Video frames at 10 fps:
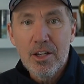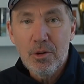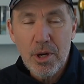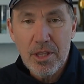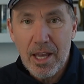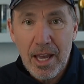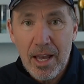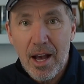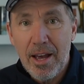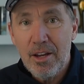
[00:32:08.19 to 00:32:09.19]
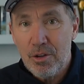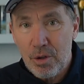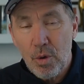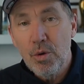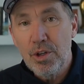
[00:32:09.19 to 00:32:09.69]
to what the AI
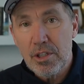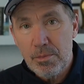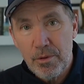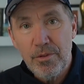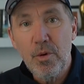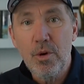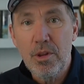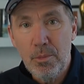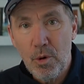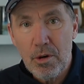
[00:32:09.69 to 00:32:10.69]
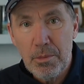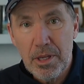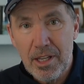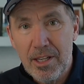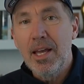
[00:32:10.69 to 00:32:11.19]
told us before the board
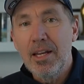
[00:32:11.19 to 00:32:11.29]
meeting.